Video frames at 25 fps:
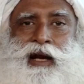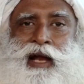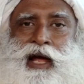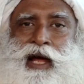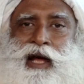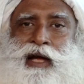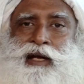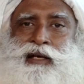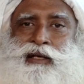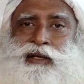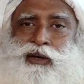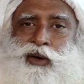
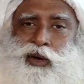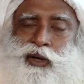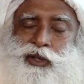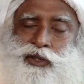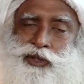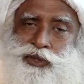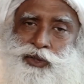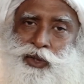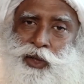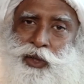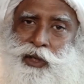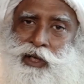land or
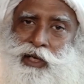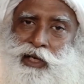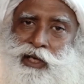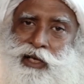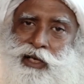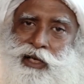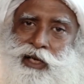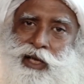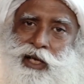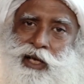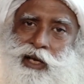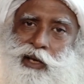
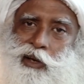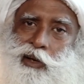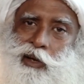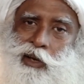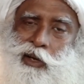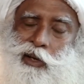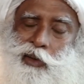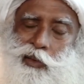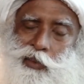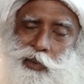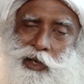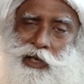soil
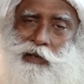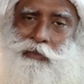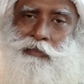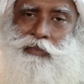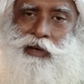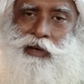will